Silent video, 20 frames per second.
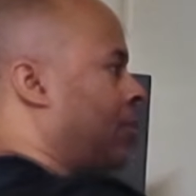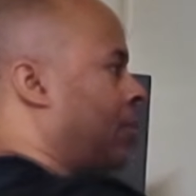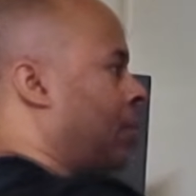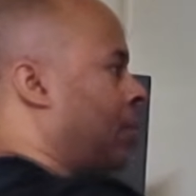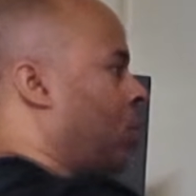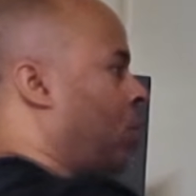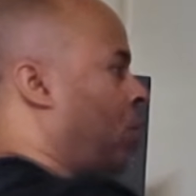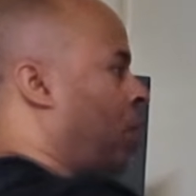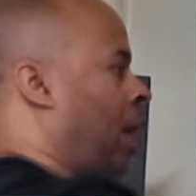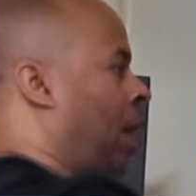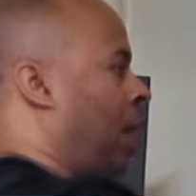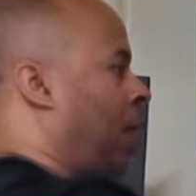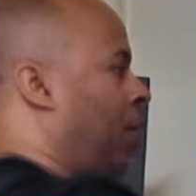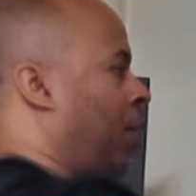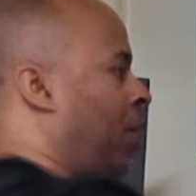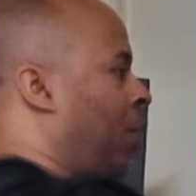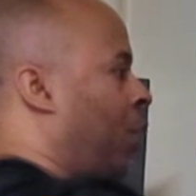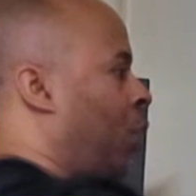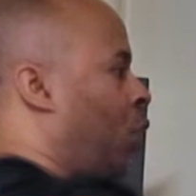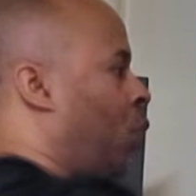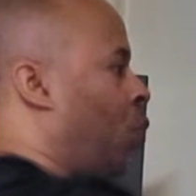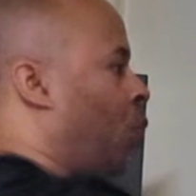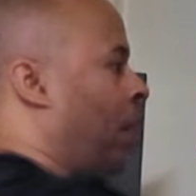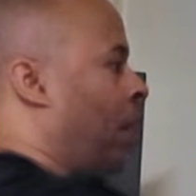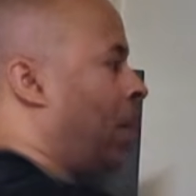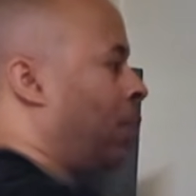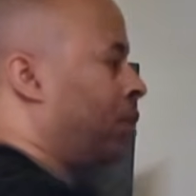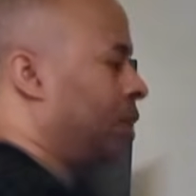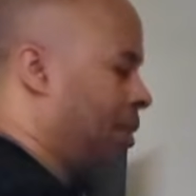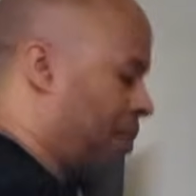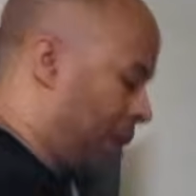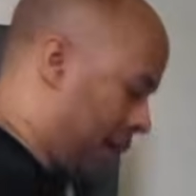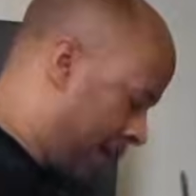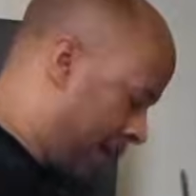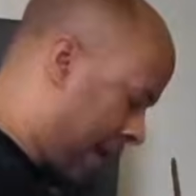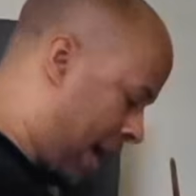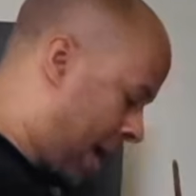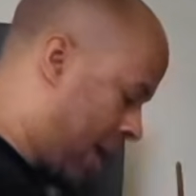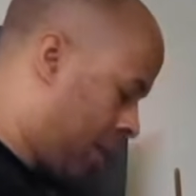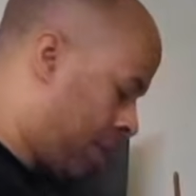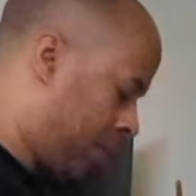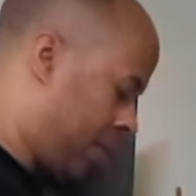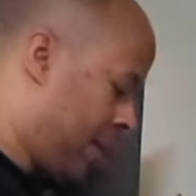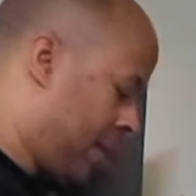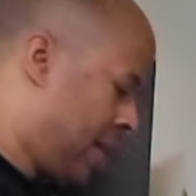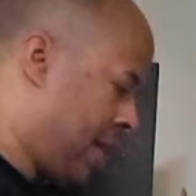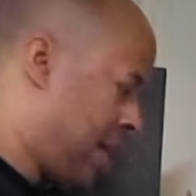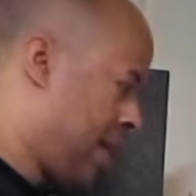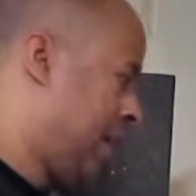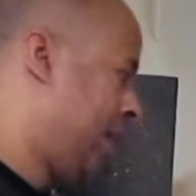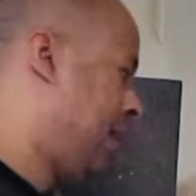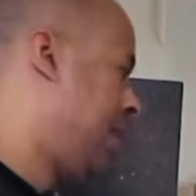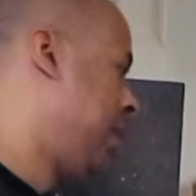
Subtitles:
When I was in my gallery days,